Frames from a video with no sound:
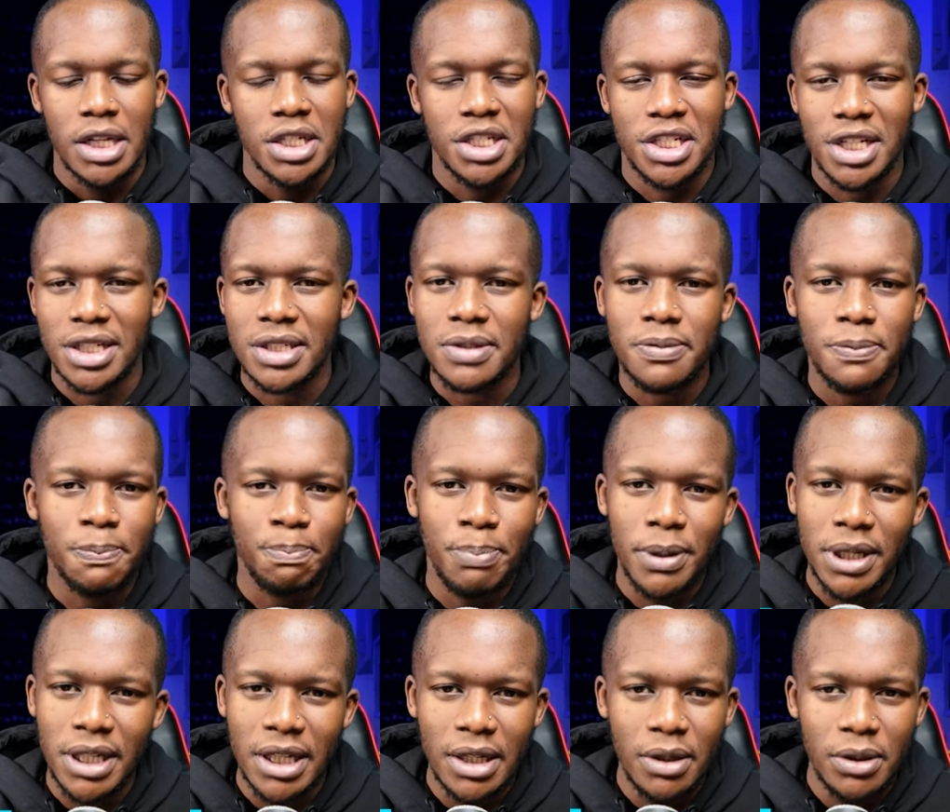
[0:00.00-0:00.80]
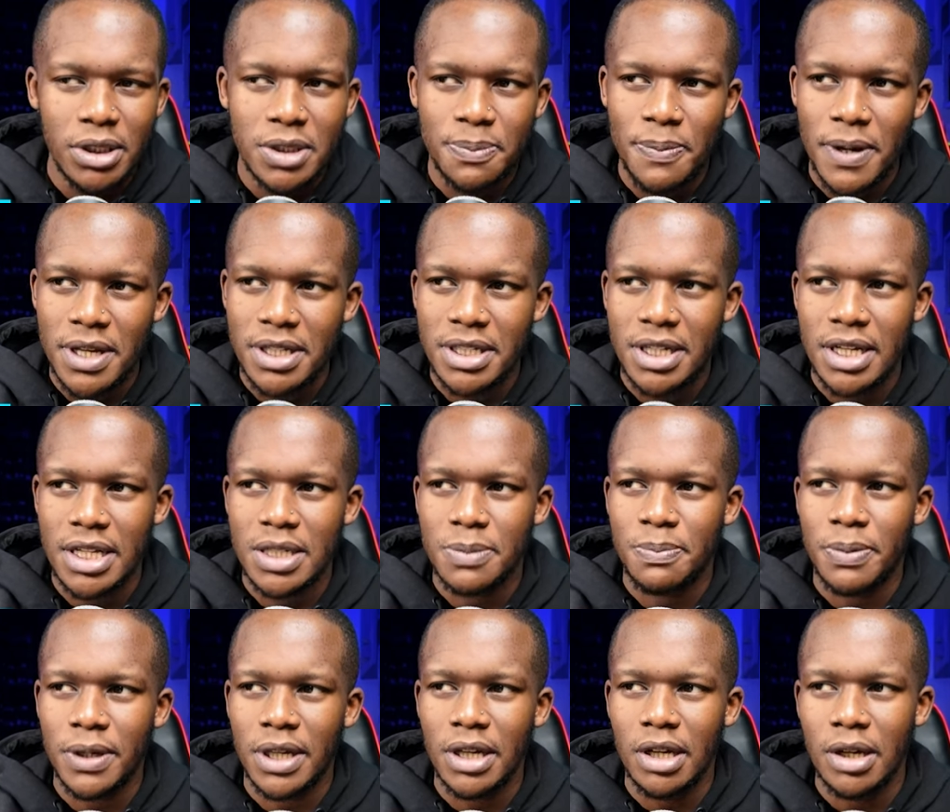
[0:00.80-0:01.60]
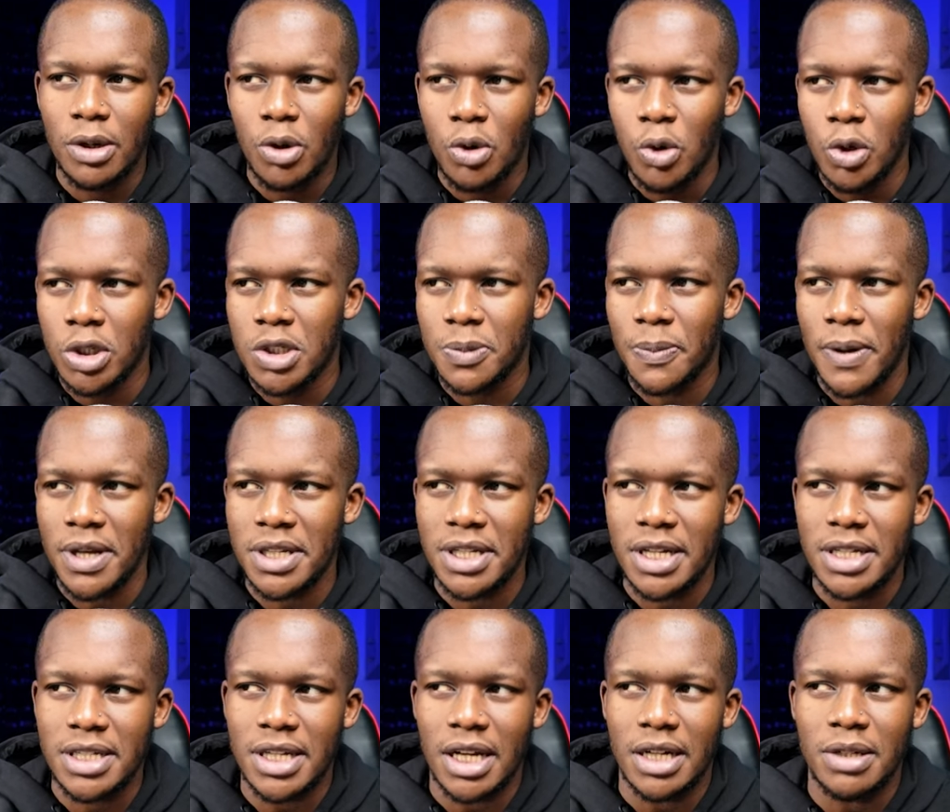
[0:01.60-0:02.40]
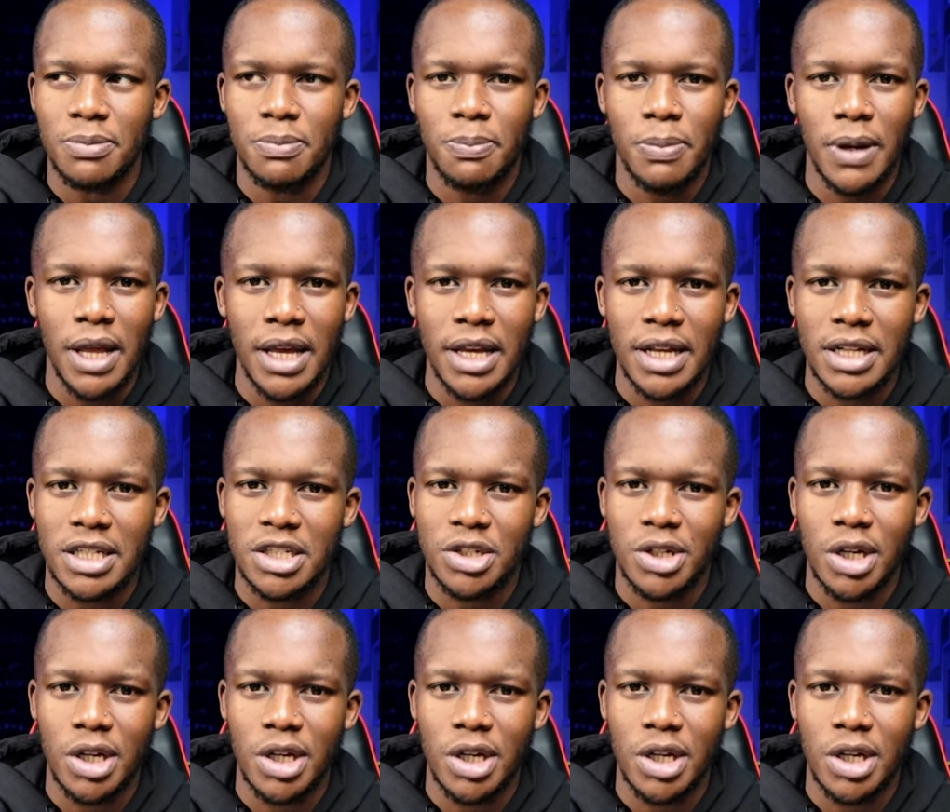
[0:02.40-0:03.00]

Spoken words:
Just picking spaces, picking good spaces, and playing it